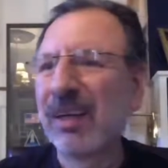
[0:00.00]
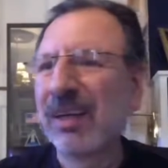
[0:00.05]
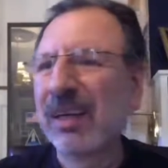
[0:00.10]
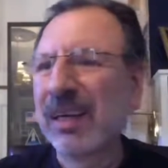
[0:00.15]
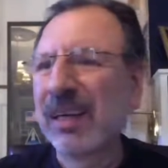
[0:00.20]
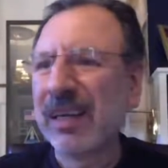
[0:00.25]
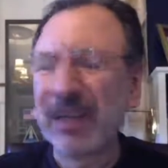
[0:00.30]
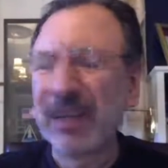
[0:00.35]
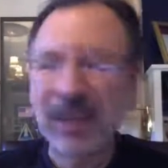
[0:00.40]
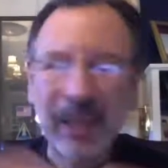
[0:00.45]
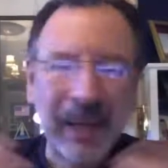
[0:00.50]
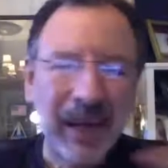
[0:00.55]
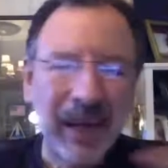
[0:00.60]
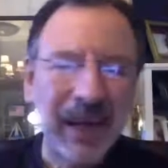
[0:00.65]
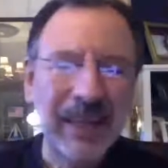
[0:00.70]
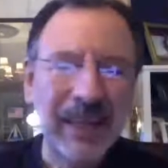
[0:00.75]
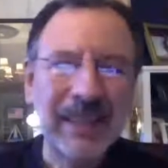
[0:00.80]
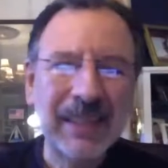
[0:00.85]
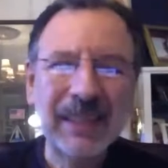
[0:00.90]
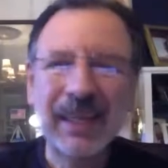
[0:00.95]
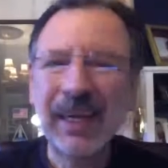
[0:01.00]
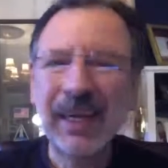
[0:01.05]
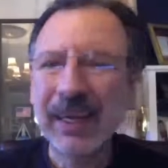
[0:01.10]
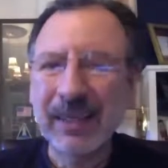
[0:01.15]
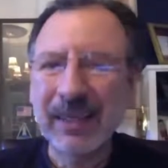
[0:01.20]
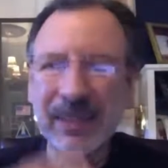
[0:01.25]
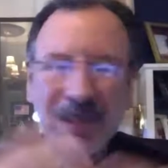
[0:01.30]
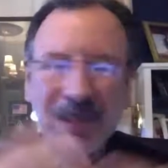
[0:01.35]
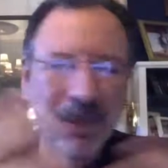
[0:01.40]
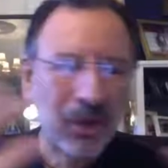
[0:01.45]
the
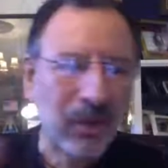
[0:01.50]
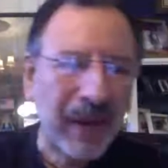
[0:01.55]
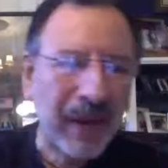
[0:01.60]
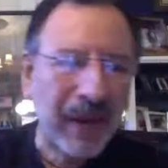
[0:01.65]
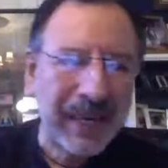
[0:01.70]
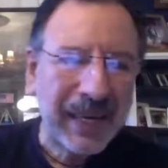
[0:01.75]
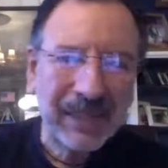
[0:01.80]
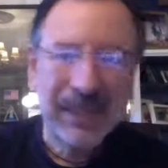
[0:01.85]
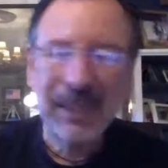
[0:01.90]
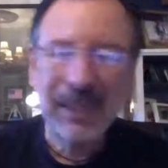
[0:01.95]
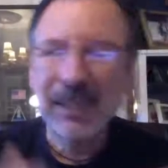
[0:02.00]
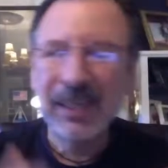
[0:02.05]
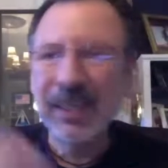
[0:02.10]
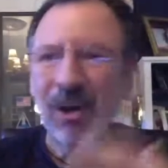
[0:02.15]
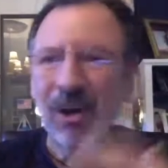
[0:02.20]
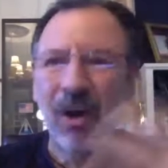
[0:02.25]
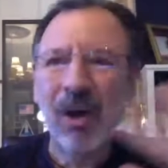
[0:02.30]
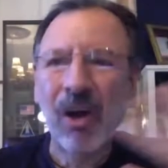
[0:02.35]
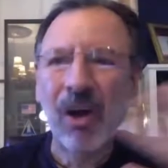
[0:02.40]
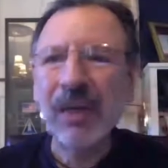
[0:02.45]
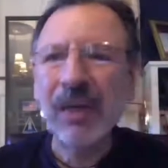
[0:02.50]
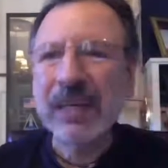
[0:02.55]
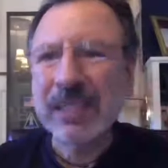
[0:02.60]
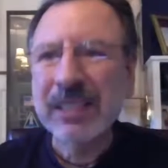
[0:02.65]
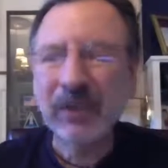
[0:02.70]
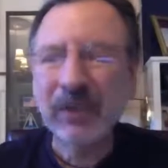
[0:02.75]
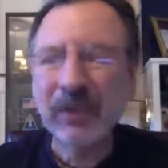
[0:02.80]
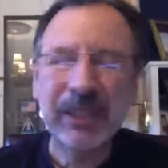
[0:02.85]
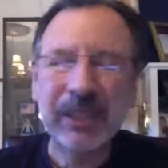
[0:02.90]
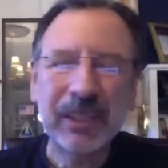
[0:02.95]
context, the crises, all these
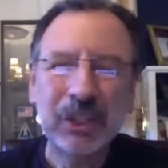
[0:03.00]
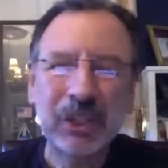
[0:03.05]
different things